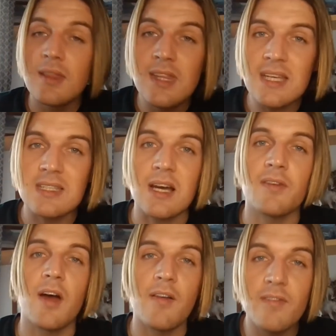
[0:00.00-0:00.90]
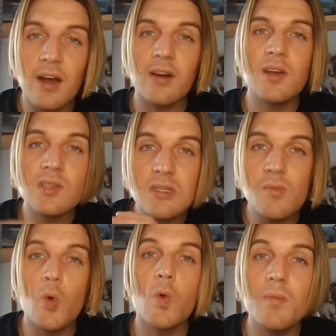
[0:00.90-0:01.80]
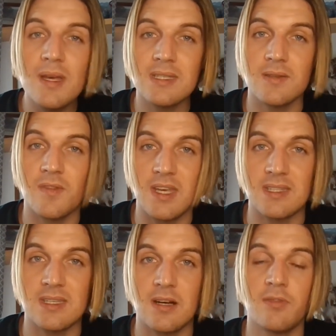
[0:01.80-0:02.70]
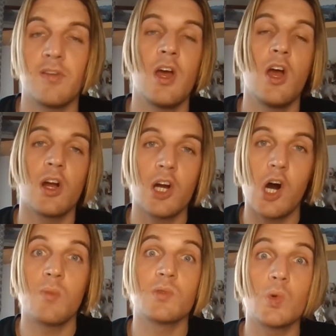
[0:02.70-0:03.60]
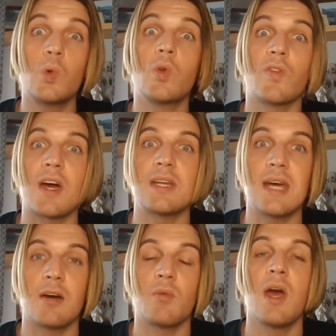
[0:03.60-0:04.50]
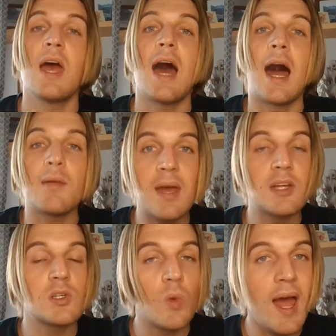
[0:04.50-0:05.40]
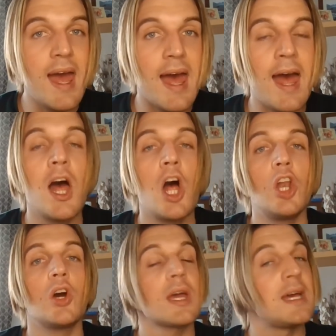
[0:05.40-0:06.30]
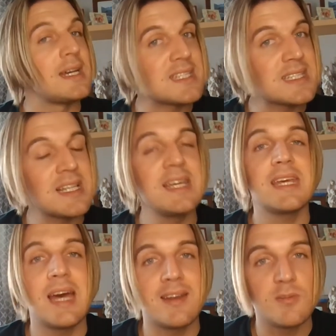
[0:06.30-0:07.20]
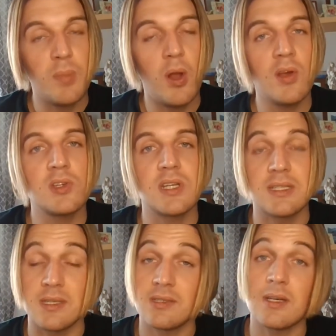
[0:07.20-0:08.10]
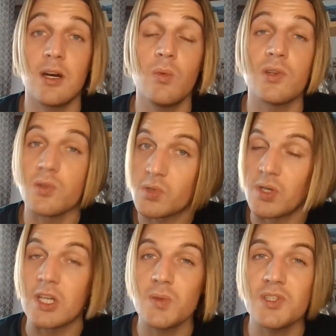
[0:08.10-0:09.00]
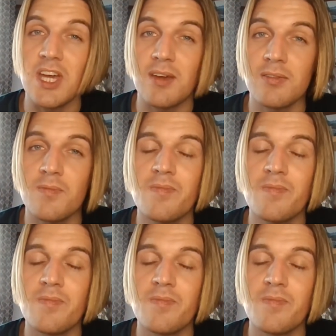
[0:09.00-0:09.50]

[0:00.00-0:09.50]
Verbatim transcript: This stuff, a very small mist of this stuff, calms all of that down, and it makes your hair look as sleek and as polished as the style which you're trying to achieve.